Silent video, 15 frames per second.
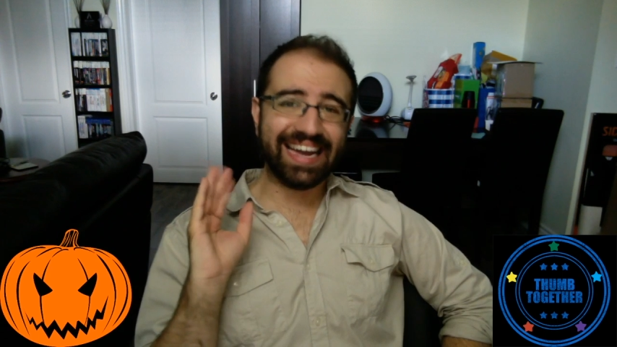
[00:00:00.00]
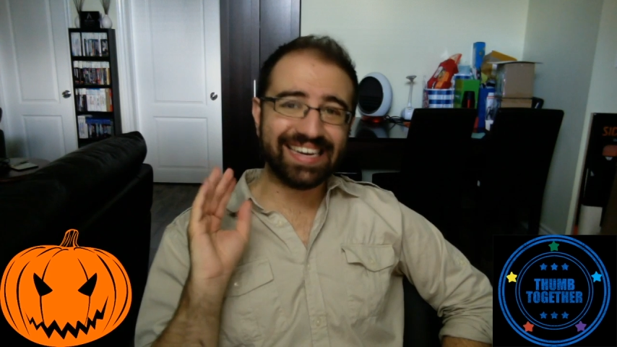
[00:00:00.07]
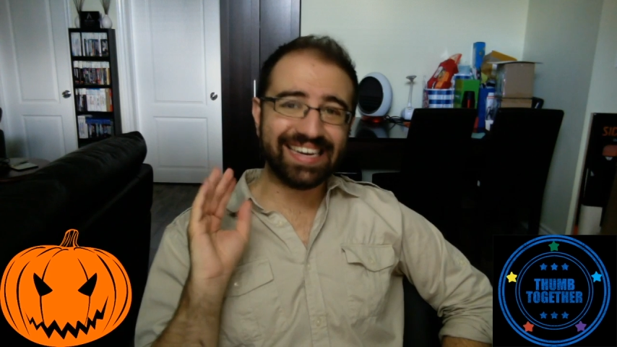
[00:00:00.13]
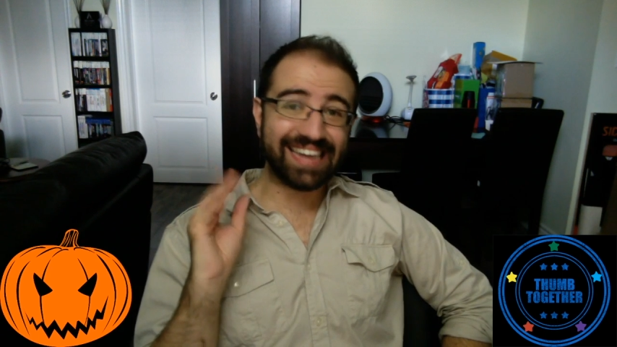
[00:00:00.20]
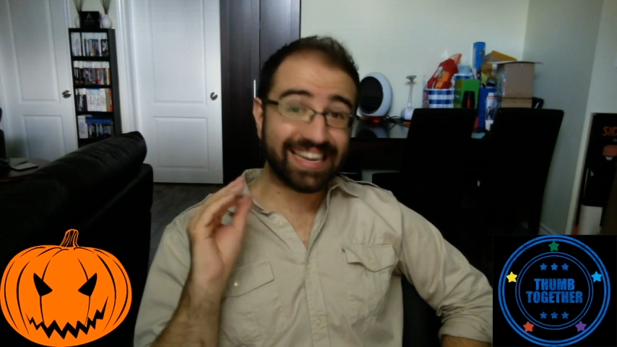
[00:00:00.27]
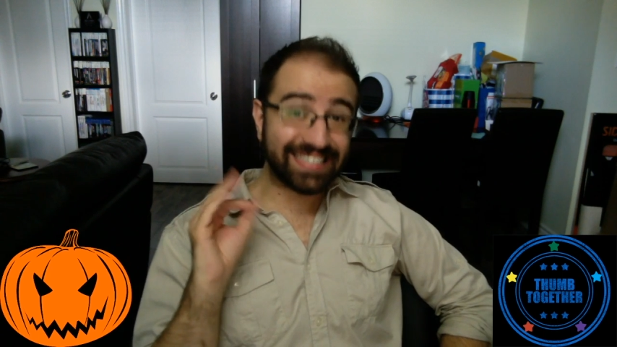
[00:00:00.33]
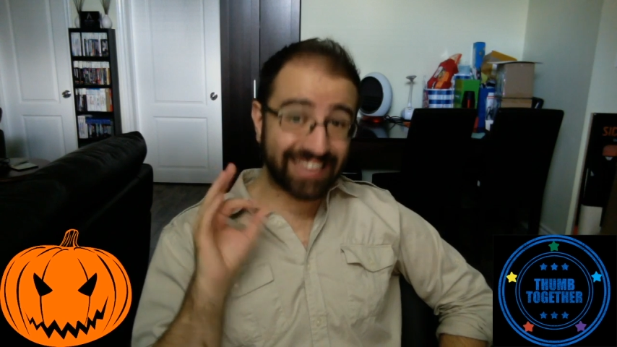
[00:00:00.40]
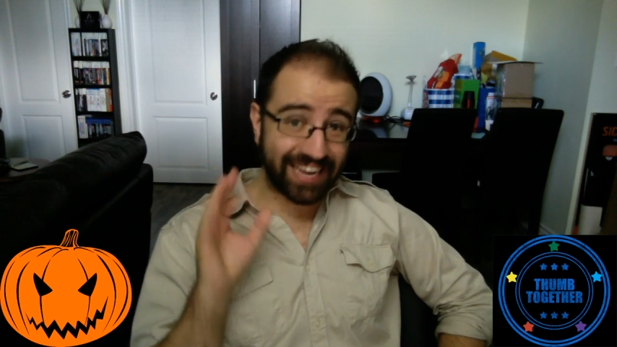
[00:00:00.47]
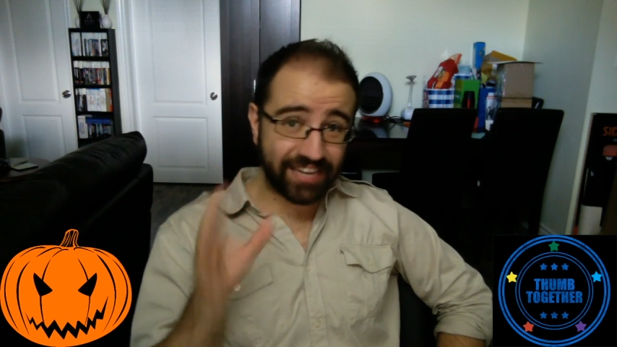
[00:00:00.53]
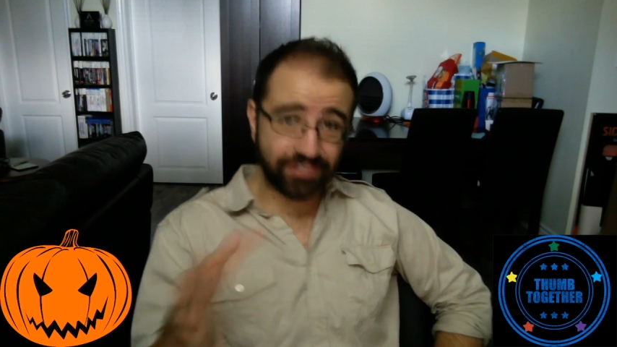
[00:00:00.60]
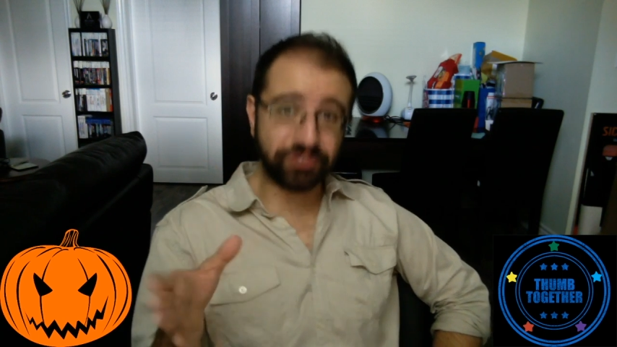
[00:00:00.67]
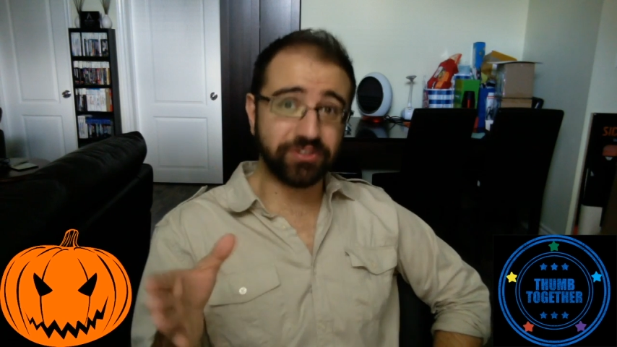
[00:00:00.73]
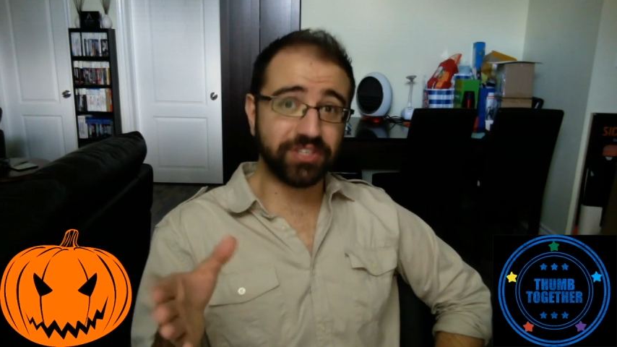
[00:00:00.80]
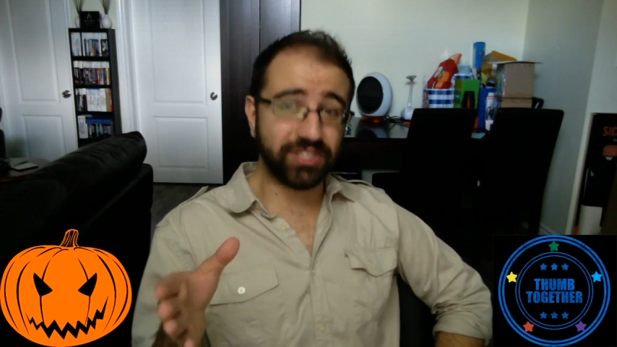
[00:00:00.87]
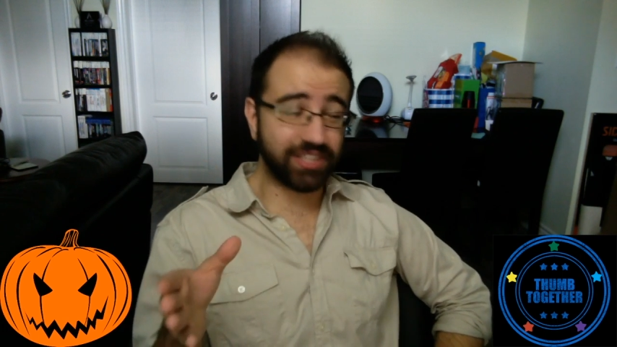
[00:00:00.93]
And it's
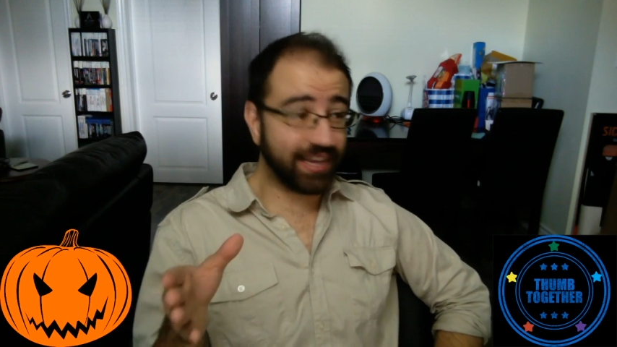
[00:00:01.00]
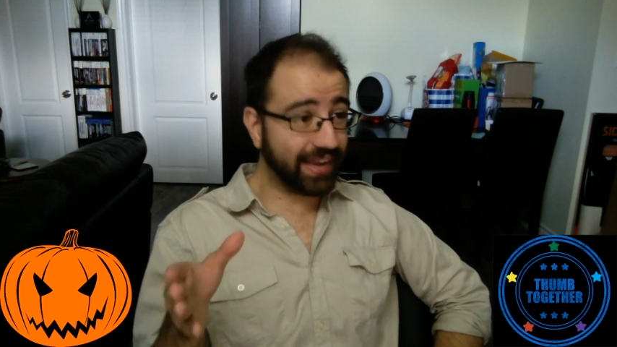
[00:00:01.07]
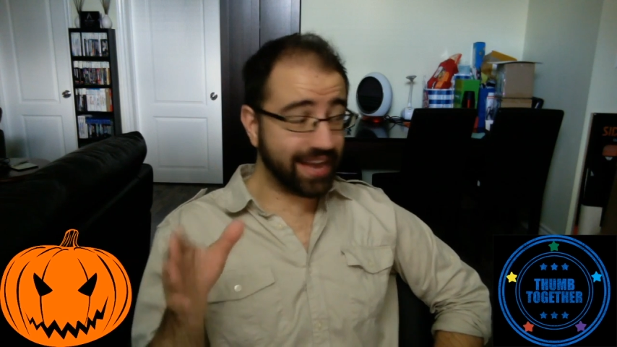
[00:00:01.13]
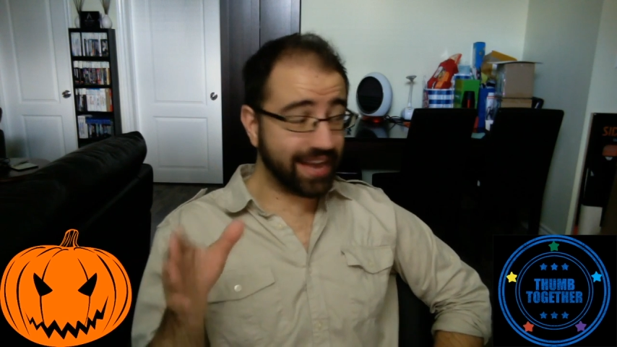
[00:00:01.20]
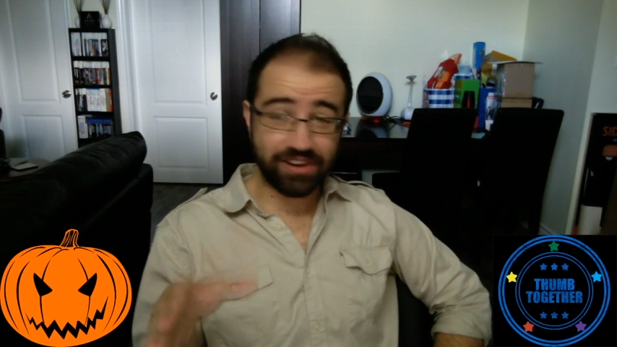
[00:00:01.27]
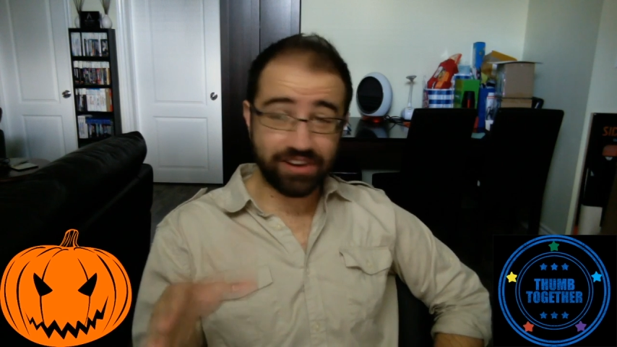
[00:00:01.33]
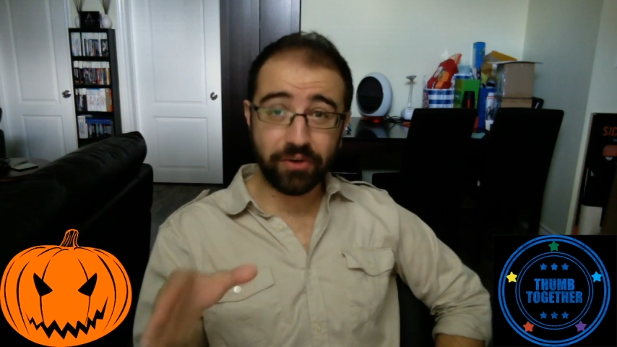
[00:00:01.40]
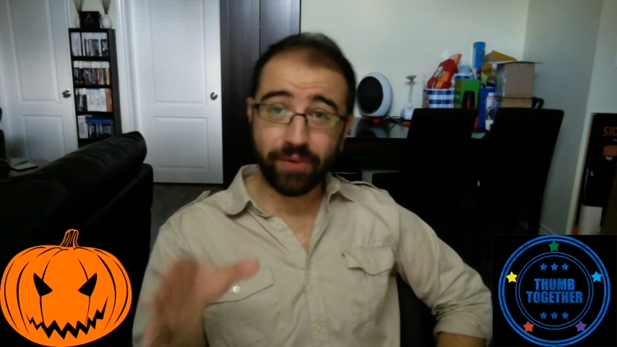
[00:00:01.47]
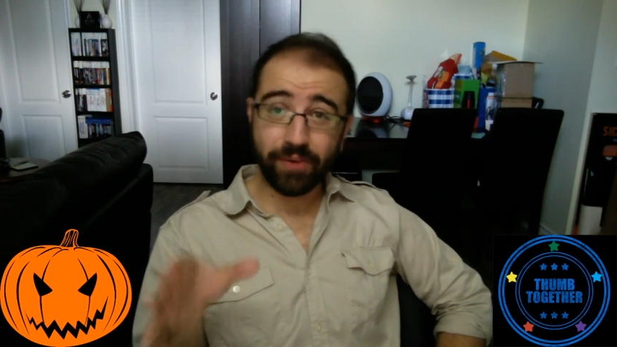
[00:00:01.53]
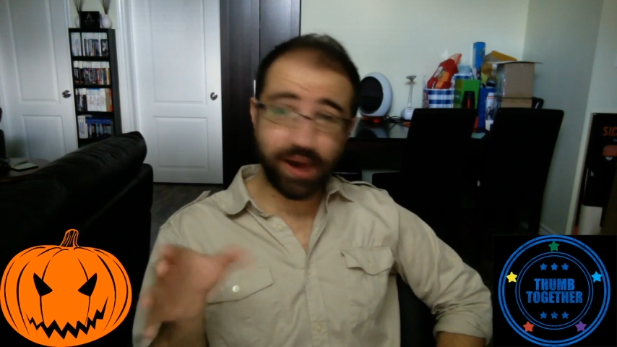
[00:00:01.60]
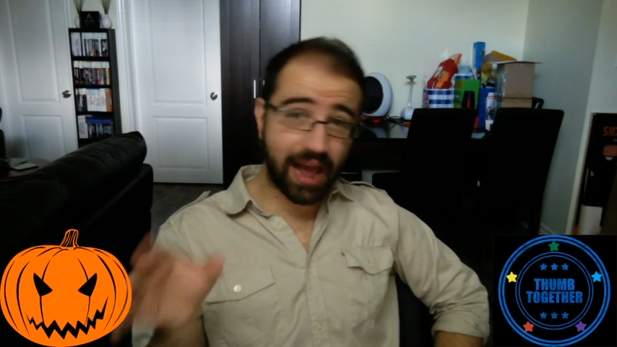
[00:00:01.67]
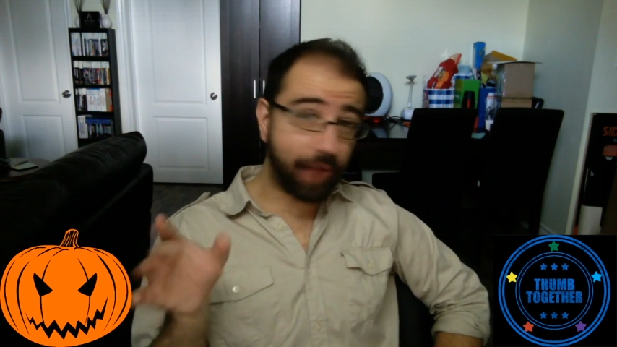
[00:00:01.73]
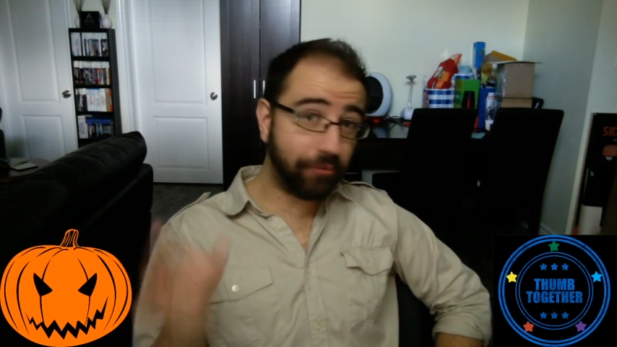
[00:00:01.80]
interesting, and you know what?